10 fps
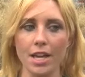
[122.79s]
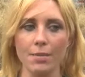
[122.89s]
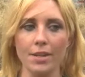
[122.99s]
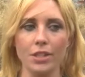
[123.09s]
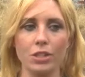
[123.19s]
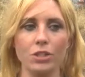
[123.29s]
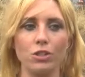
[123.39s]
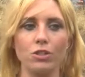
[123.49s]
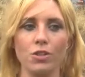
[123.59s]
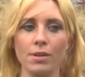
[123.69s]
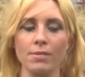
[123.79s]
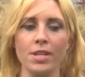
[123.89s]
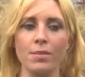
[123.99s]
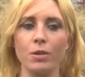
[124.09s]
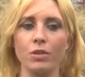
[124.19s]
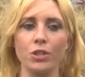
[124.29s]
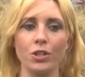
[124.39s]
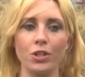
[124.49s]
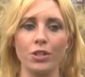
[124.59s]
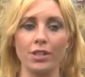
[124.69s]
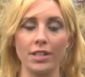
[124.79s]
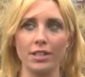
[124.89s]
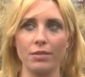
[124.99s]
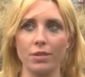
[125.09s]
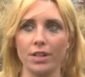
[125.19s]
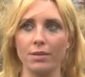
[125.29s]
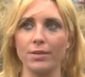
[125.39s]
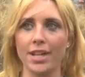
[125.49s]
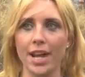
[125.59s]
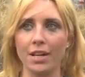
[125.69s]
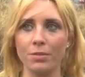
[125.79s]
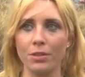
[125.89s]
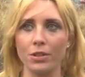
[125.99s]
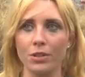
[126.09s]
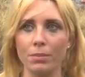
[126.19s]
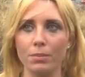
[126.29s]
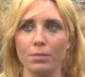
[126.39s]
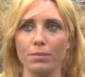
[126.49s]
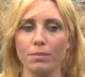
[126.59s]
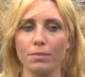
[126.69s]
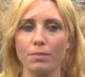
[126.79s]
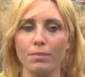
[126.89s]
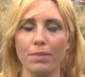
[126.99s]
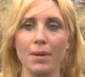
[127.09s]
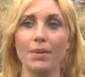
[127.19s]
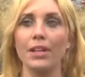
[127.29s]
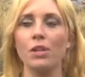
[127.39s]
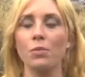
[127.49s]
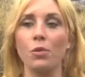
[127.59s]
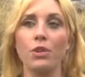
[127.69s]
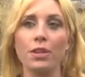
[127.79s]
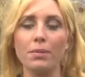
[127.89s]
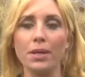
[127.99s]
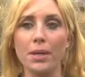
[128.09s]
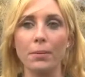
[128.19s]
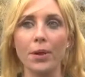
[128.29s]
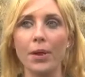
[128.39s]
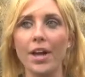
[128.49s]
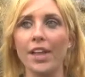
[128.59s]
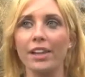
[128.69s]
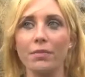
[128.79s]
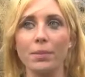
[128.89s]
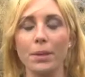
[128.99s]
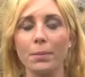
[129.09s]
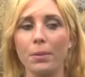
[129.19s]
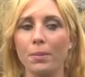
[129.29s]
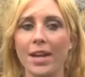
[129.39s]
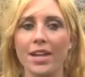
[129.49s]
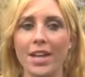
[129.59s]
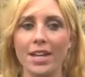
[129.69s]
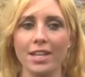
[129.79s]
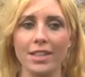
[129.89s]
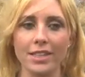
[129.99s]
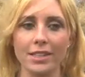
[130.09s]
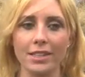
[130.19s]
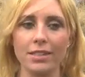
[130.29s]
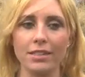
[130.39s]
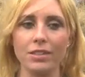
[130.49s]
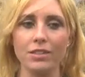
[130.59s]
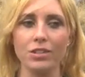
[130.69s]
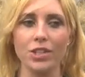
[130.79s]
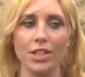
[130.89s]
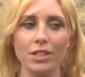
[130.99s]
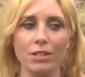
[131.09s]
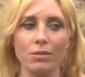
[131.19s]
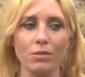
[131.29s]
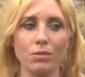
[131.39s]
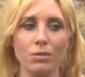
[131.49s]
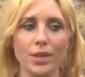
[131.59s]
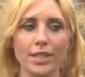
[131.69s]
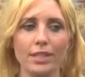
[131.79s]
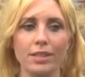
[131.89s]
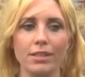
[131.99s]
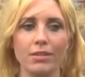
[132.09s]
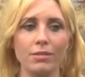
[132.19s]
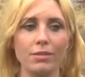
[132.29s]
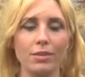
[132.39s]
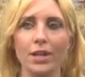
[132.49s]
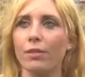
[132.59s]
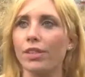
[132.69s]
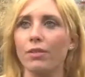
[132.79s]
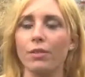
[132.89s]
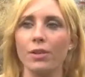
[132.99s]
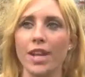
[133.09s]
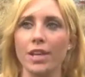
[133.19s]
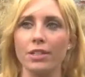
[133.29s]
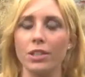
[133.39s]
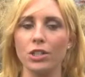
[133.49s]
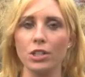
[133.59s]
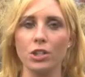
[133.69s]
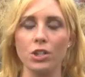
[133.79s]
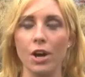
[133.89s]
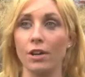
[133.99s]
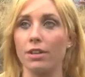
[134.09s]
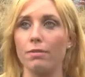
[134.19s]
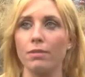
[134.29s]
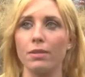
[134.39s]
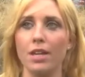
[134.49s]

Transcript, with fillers: am extremely emotional and sensitive when it comes to animals, maybe a little more than people. I love people, but this just was like with everyone else, it just shocked them